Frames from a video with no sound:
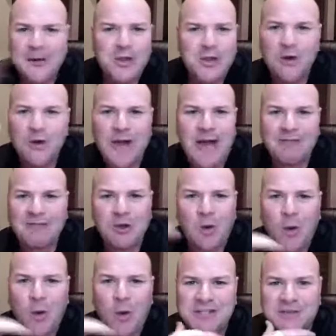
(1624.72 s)
don't have to
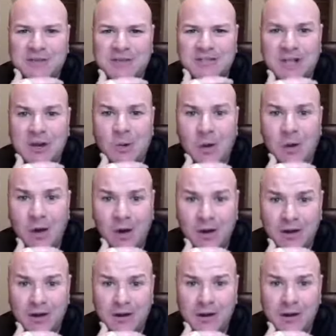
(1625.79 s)
question if it's going to work.